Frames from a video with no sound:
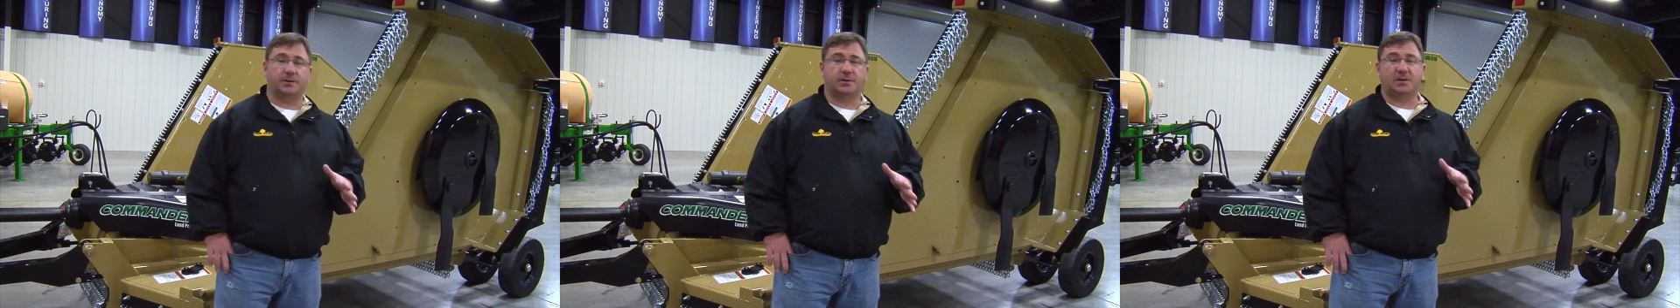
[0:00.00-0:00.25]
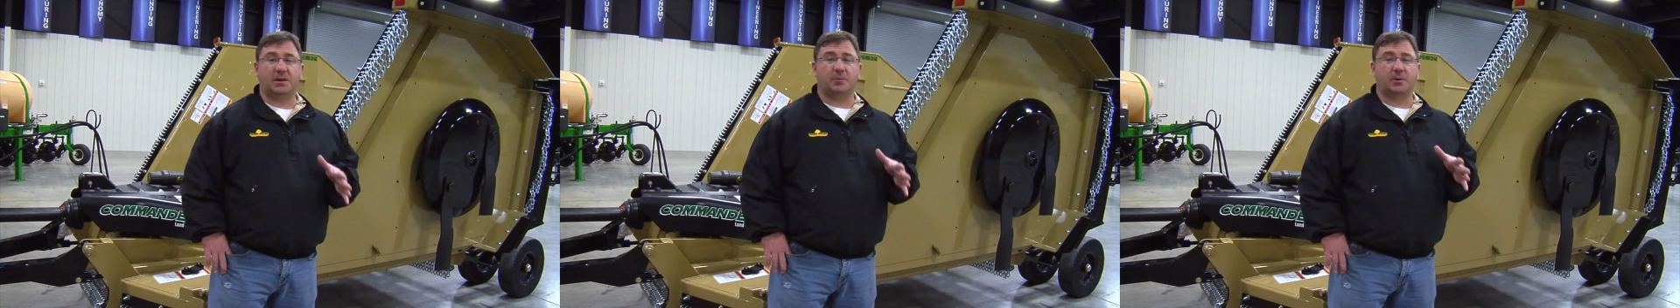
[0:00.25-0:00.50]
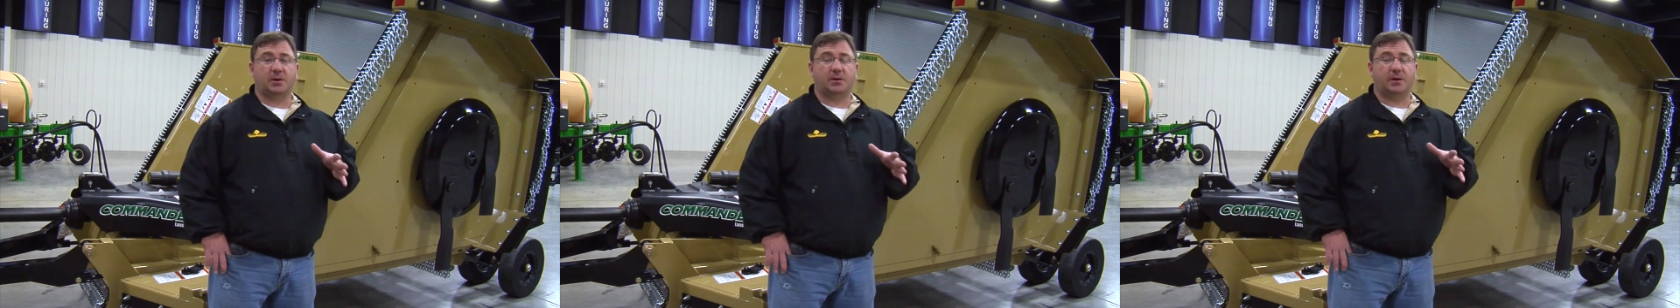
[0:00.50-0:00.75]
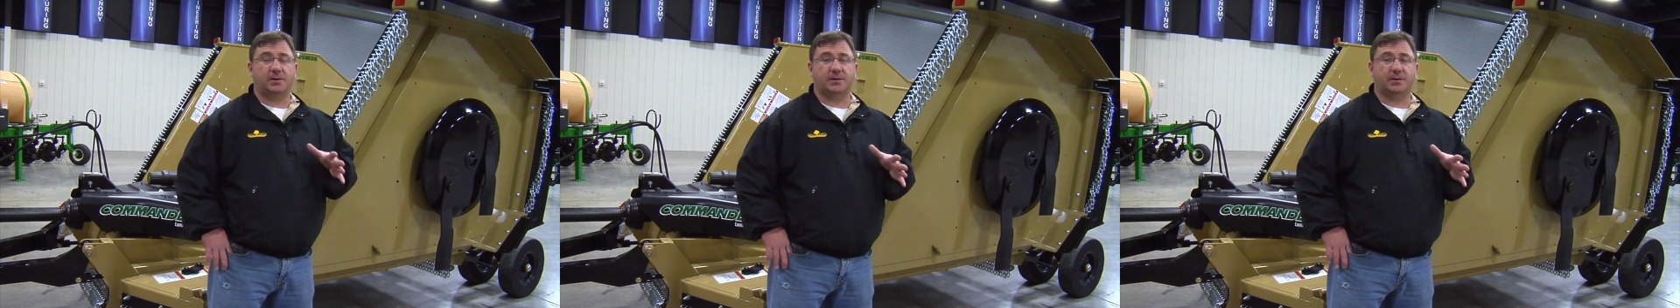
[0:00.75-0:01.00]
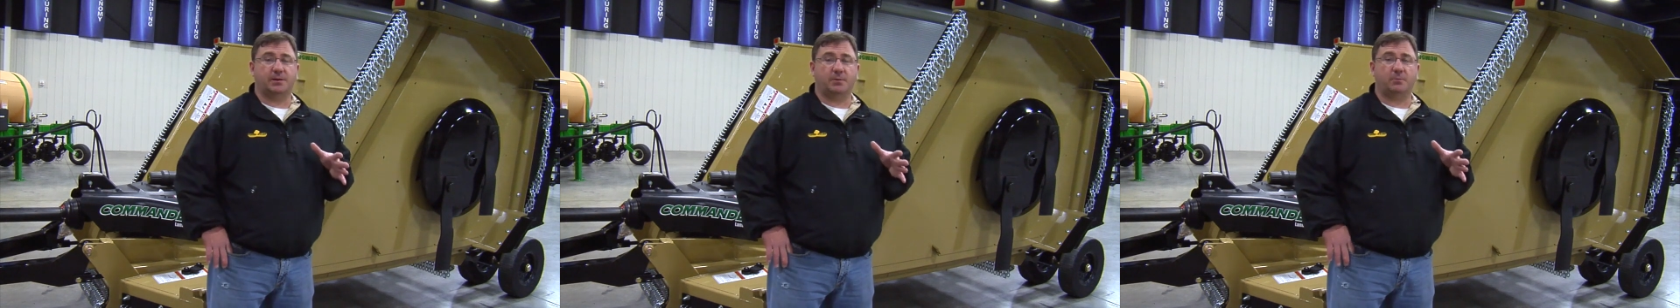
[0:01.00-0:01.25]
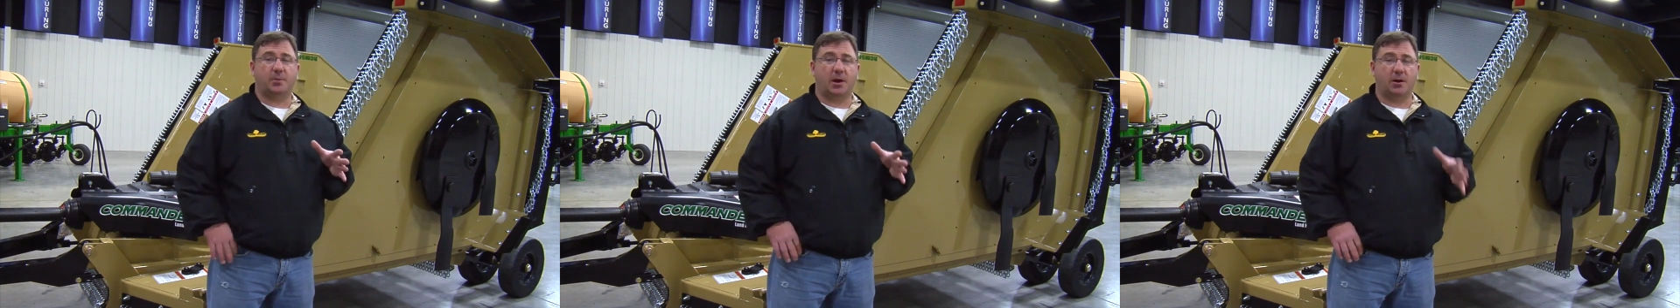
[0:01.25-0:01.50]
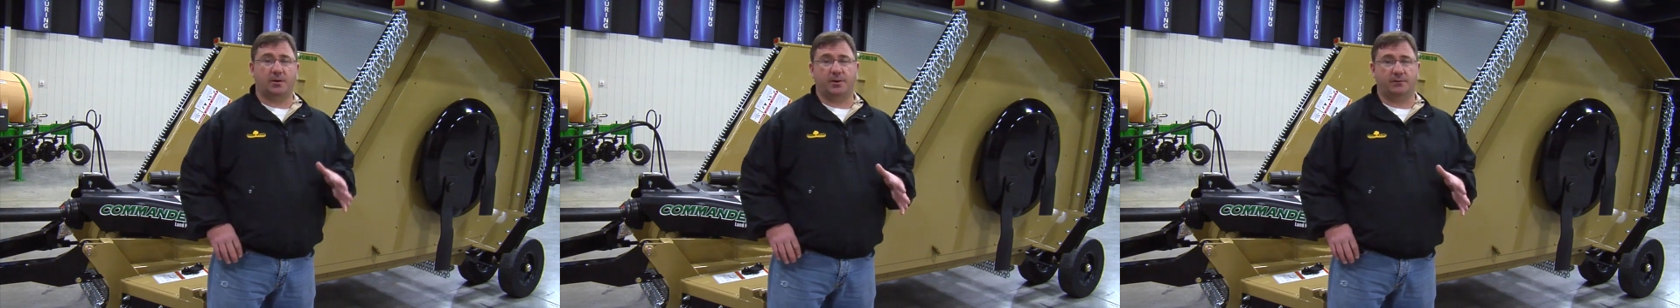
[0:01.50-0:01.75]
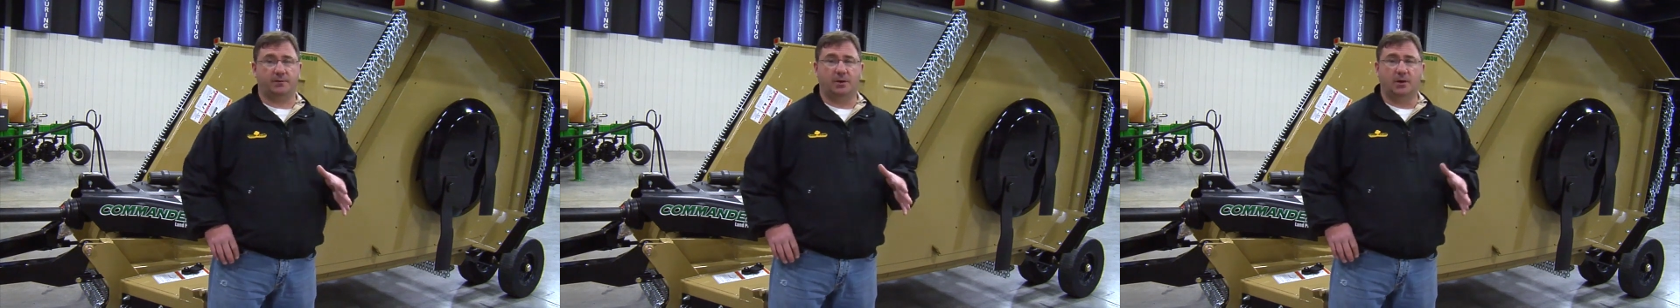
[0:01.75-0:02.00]
Slipping the clutches is an
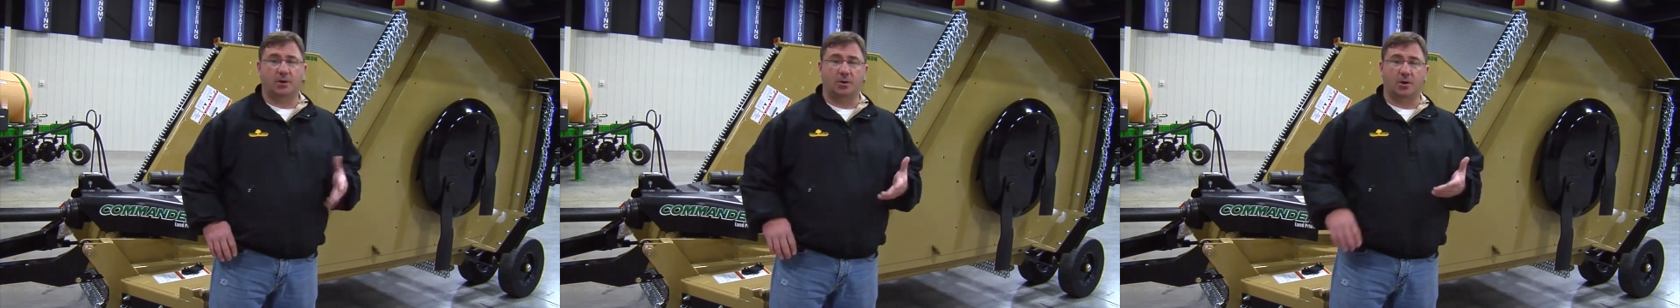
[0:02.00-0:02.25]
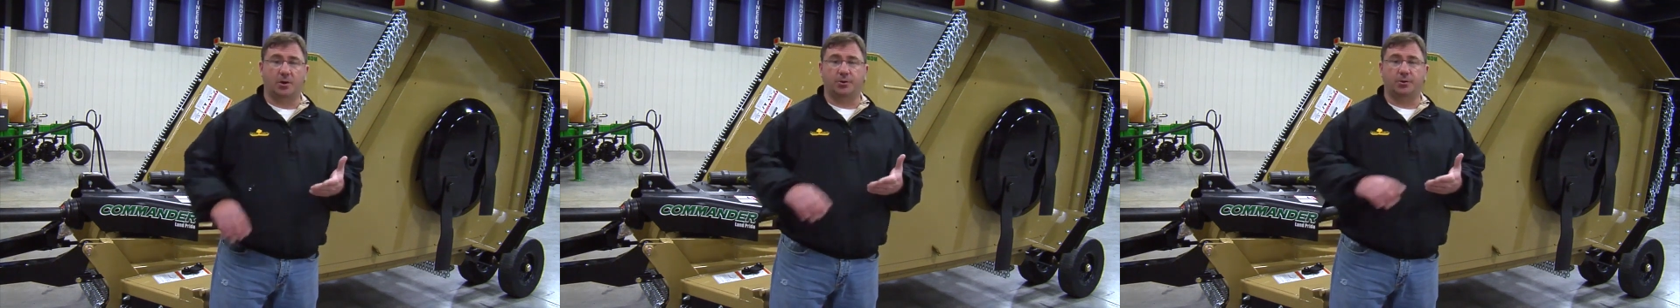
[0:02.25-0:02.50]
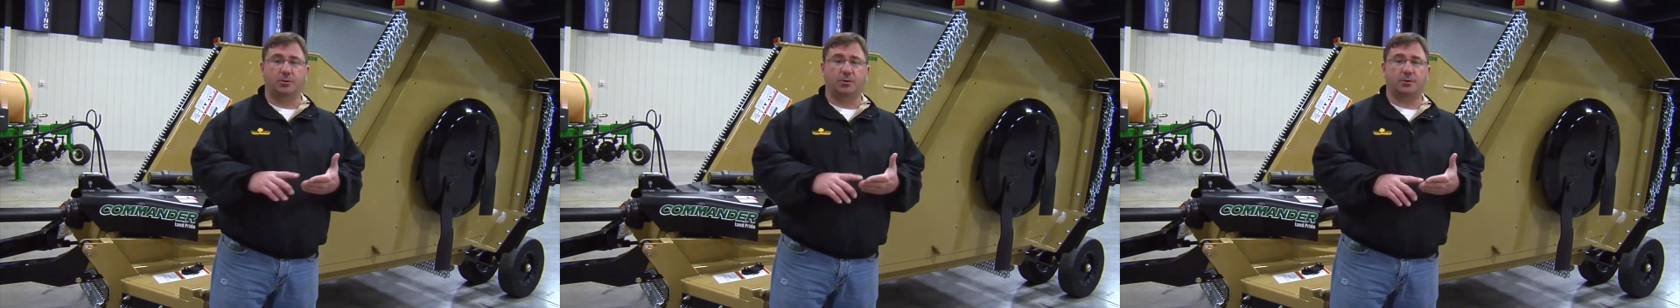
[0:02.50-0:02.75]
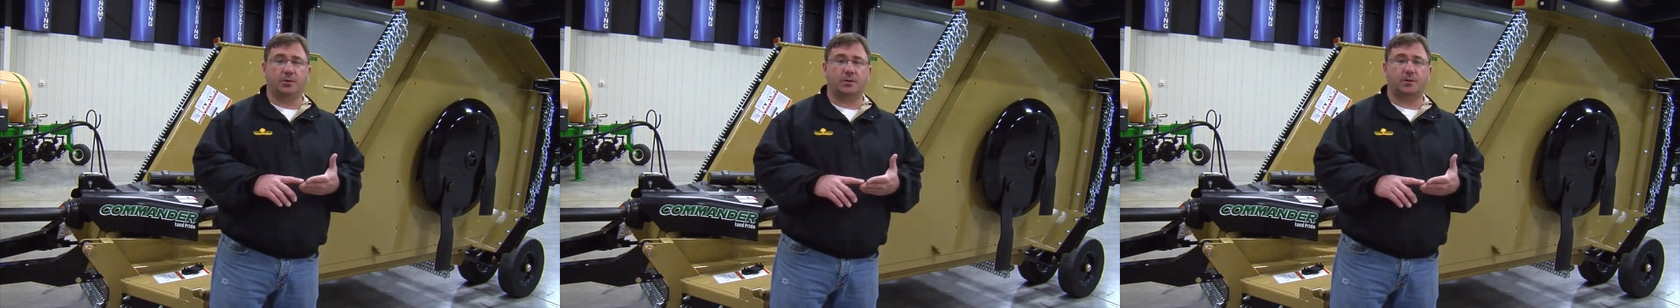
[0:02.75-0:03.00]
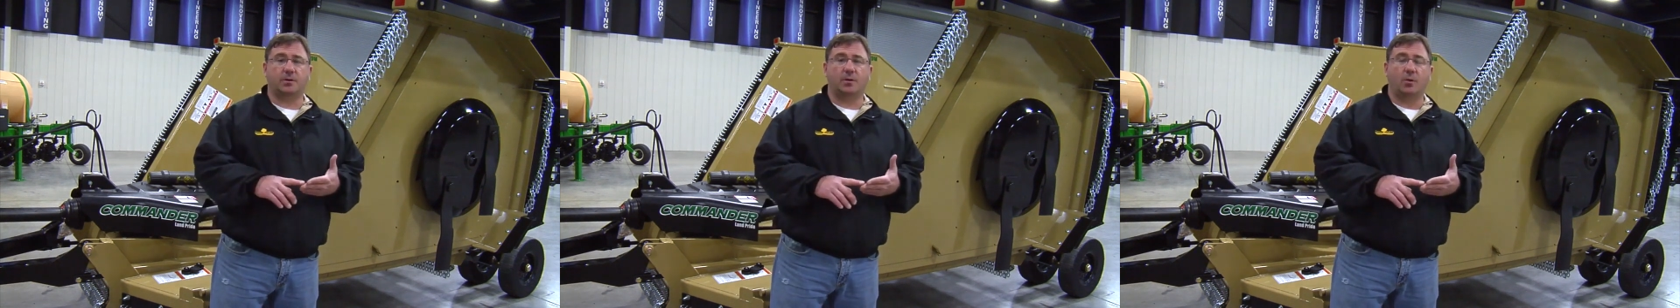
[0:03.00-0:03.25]
imperative on new units